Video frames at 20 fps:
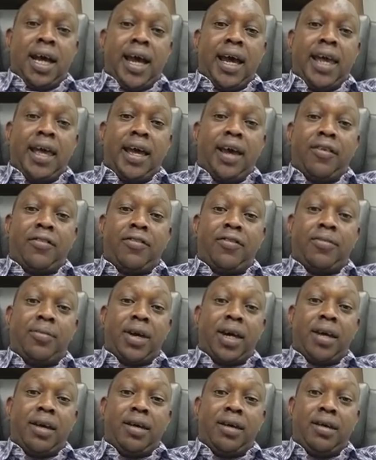I have
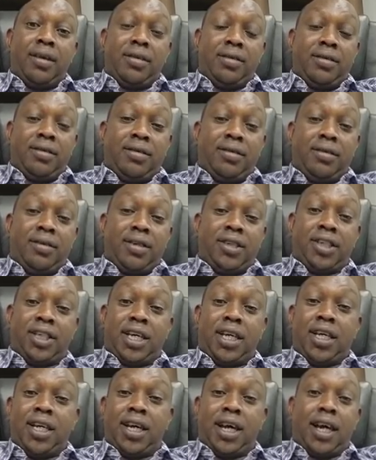my
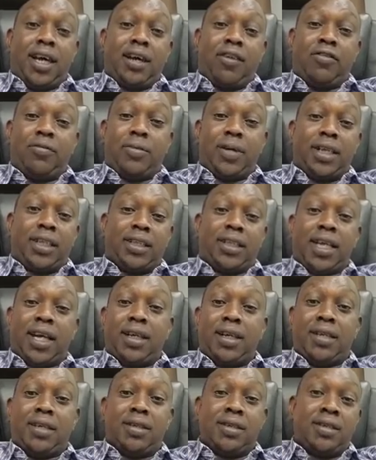say, I have my
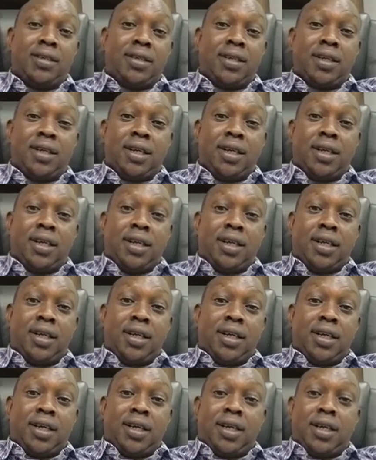side,
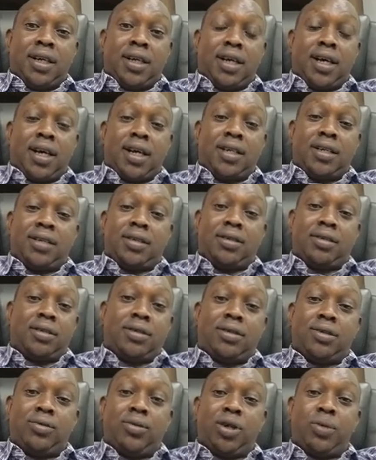and
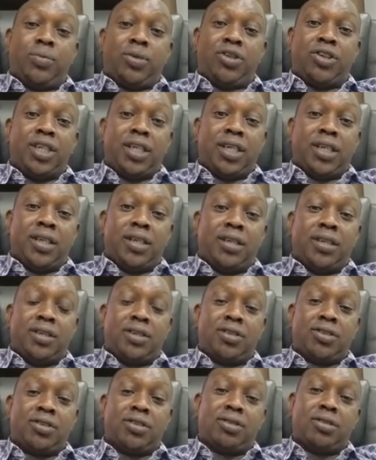we'll proceed.
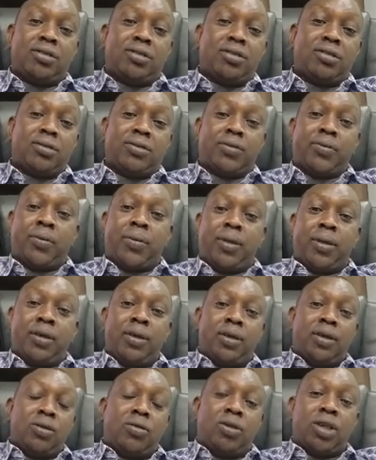So,
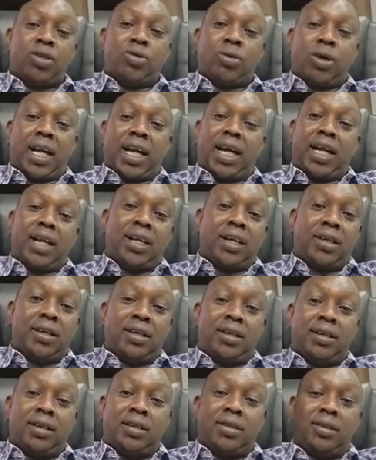what walale?
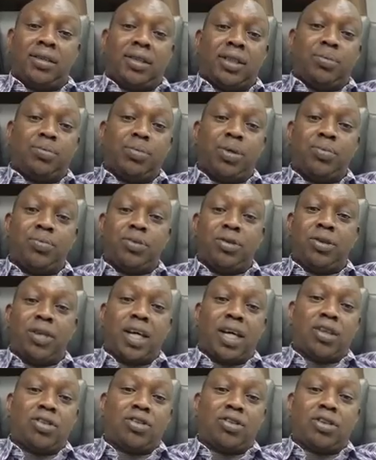Some people they
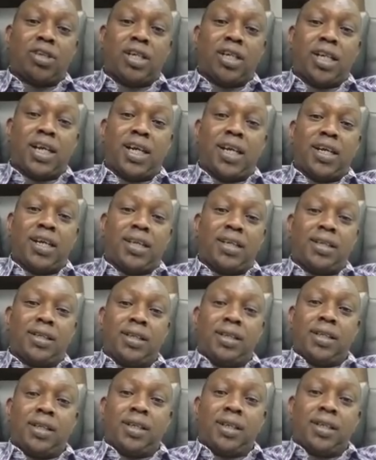are talking like
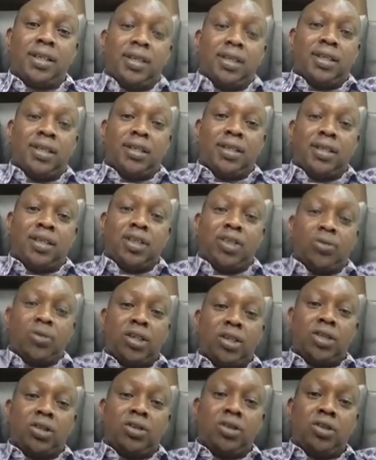this
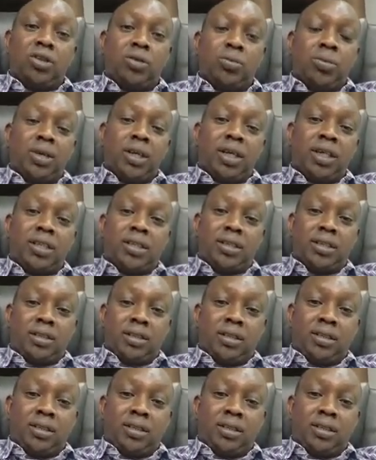world is going to be end.